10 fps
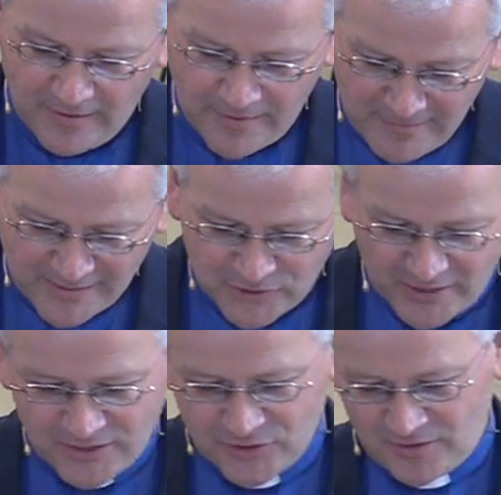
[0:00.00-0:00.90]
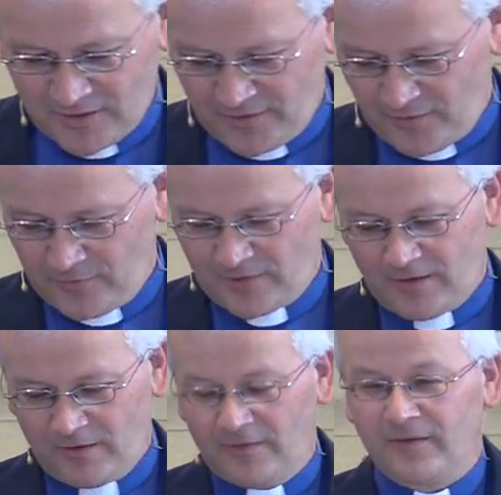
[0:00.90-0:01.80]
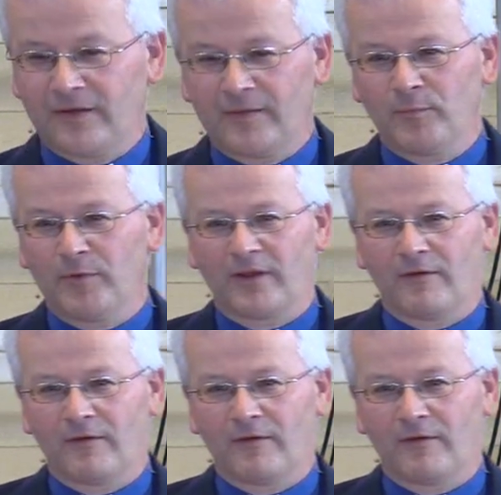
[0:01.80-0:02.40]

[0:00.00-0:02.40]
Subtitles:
imagination, that, you know, another book